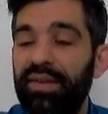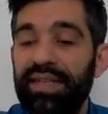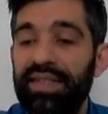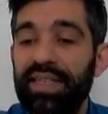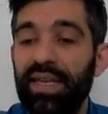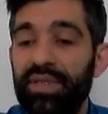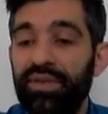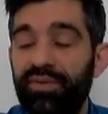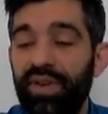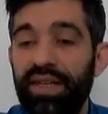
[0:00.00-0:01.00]
that
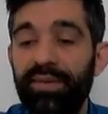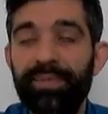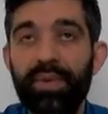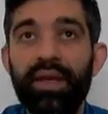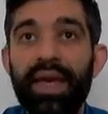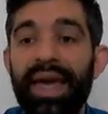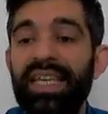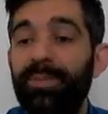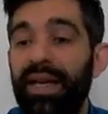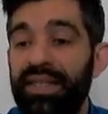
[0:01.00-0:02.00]
seems very
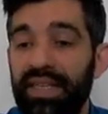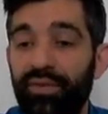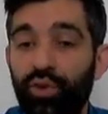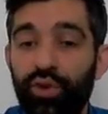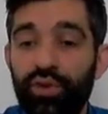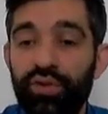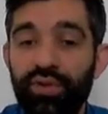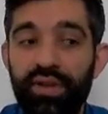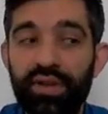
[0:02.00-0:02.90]
expensive, or